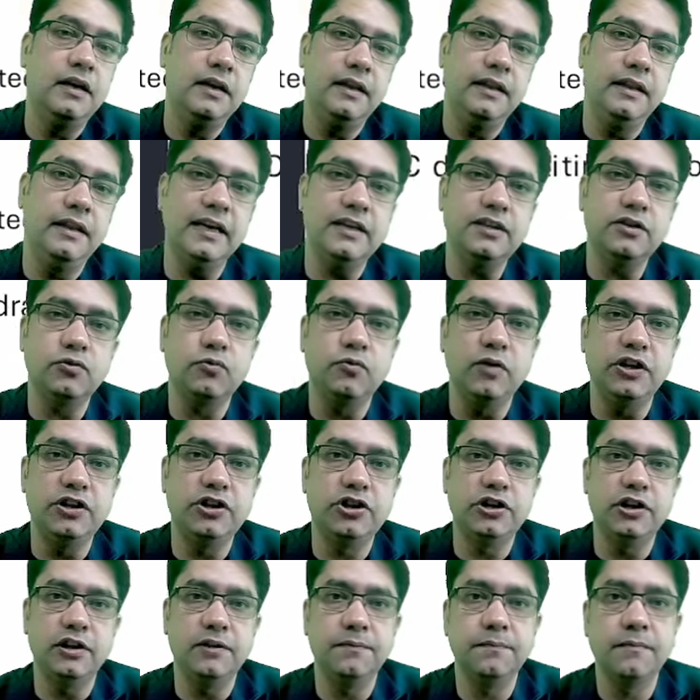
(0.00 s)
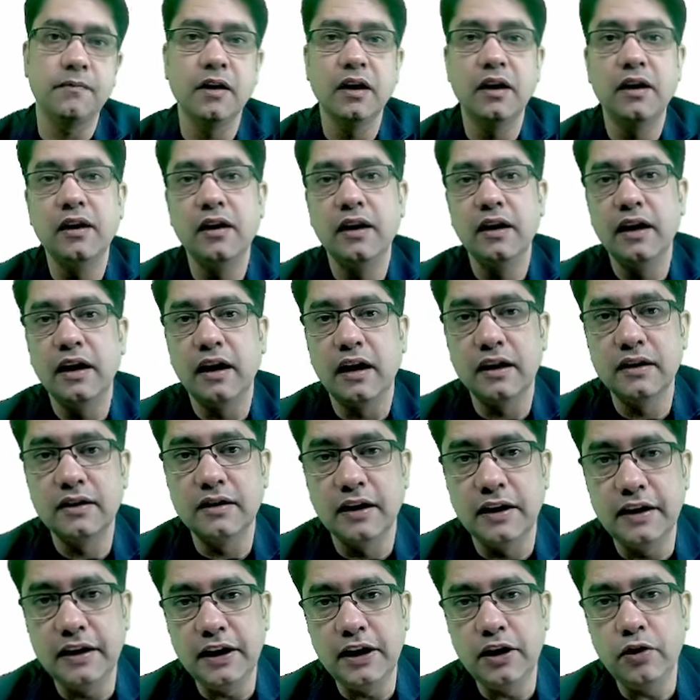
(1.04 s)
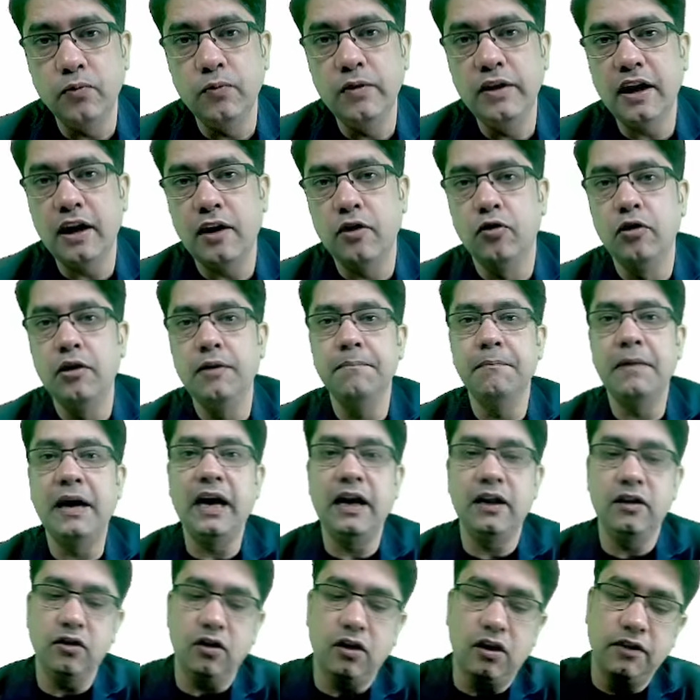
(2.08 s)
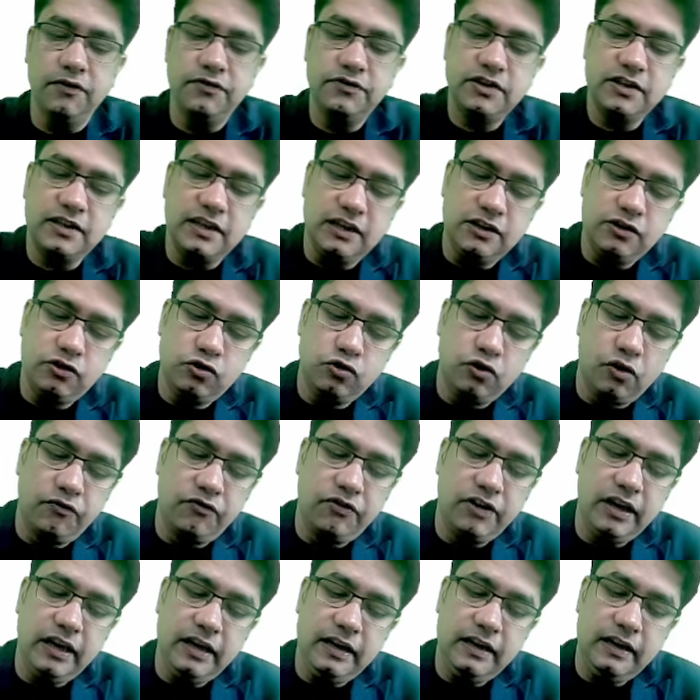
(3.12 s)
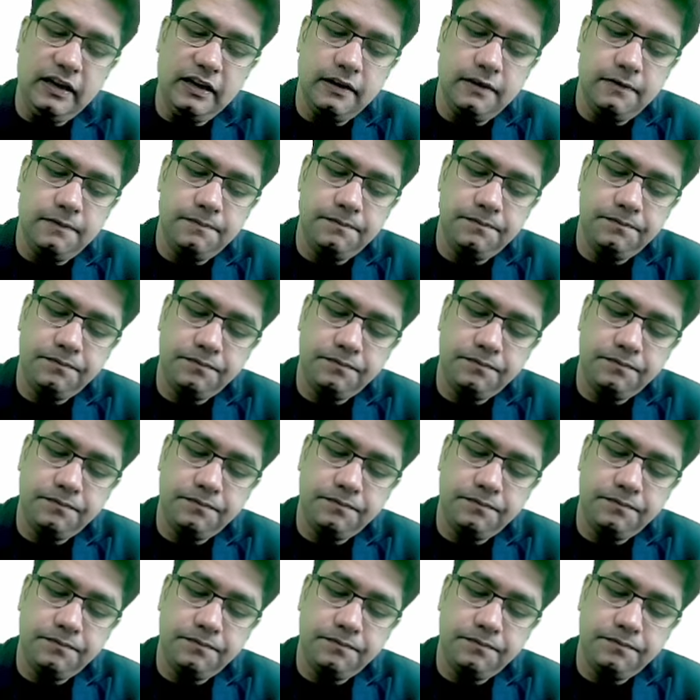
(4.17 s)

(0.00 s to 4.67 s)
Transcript: Next question. A 32-year-old man of schizophrenia.